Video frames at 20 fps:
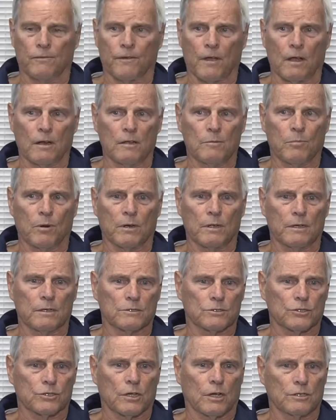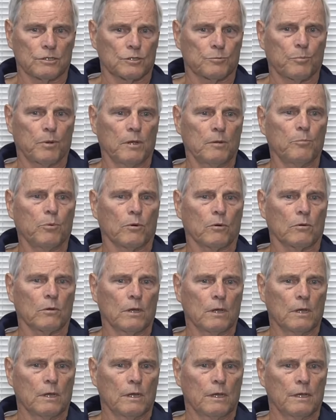if anybody incites people,
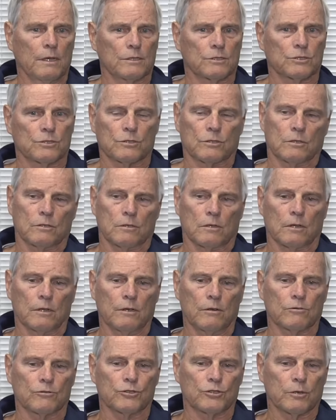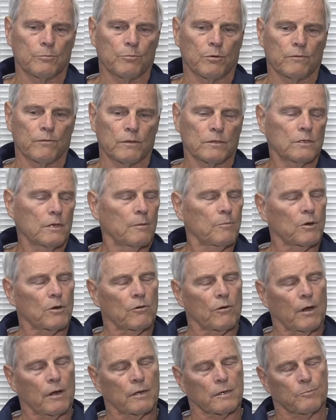it's the leadership of the
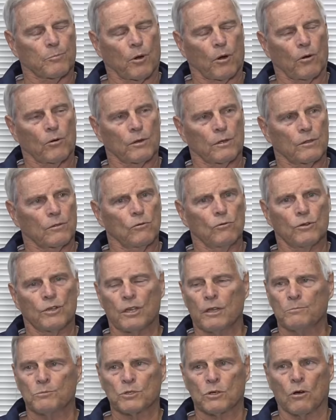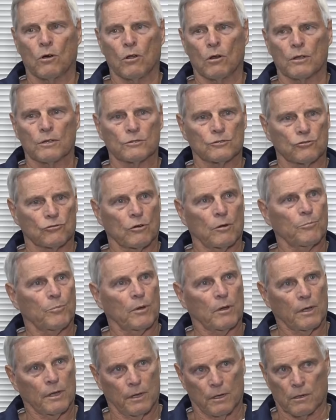Democratic Party who keeps calling Trump a
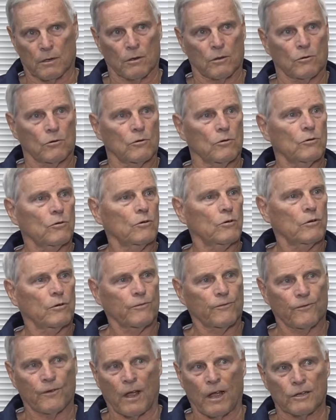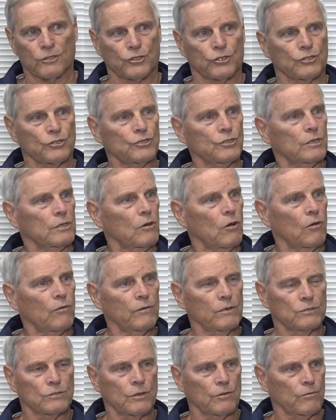Hitler or a fascist and all
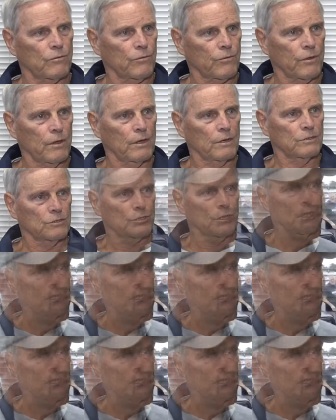these other things.